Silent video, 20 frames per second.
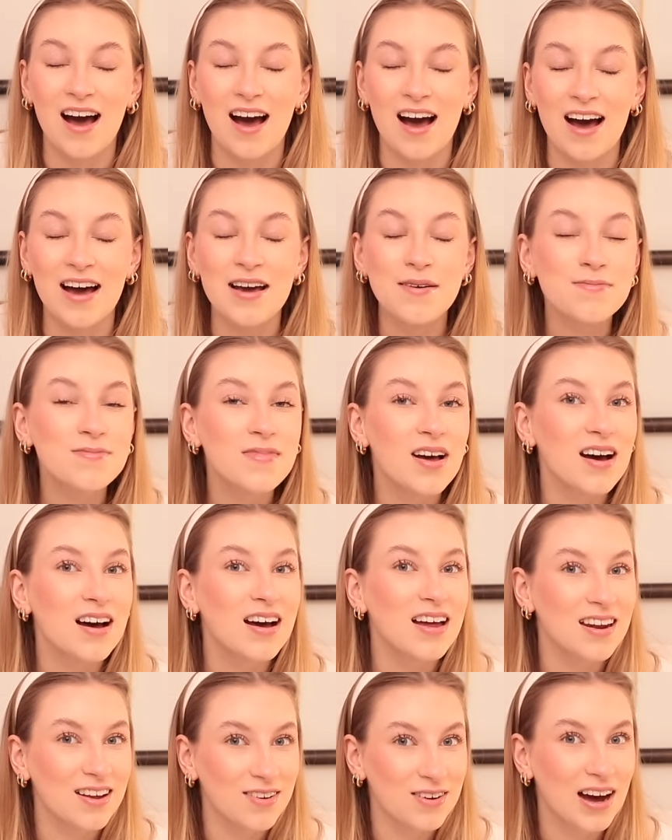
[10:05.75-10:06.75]
I'm
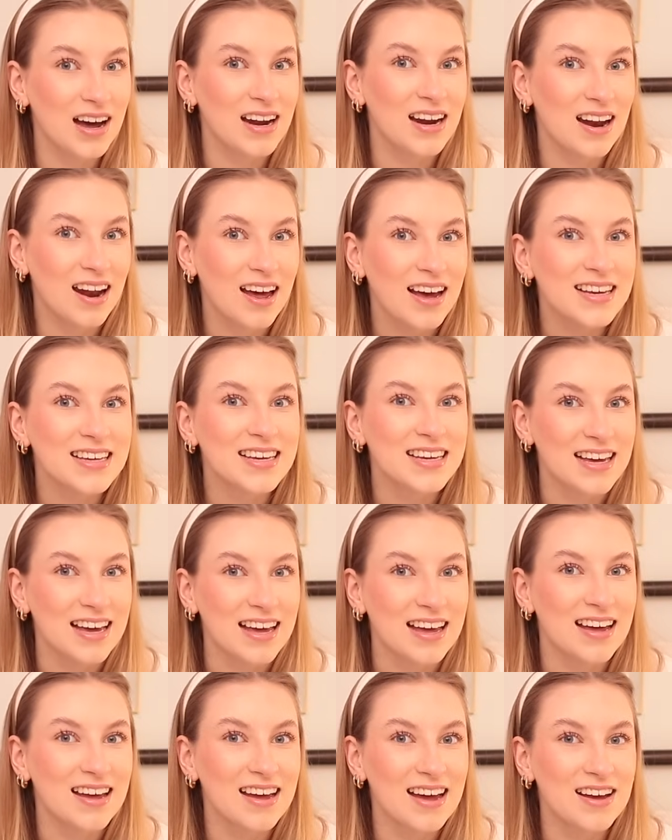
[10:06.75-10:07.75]
kind of liking
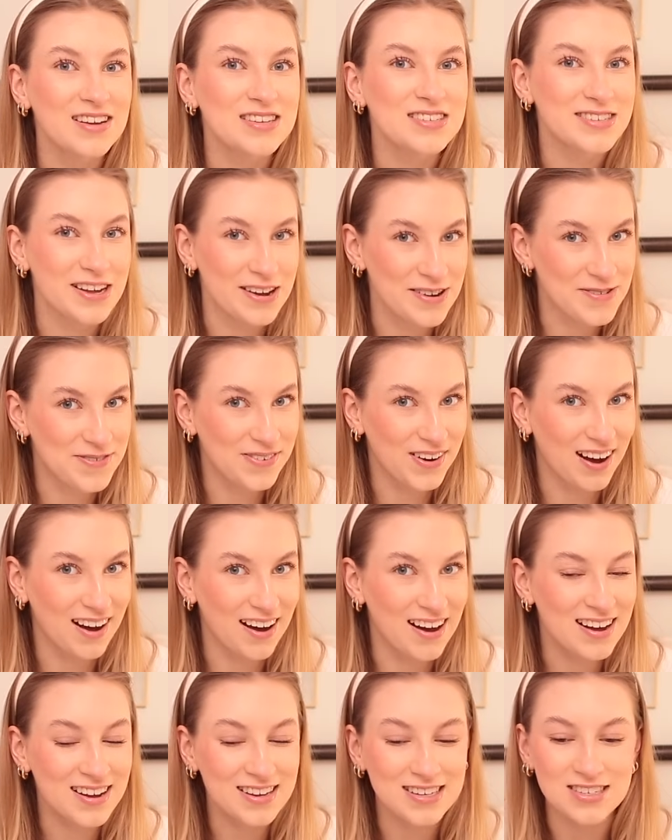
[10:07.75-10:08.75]
it so far,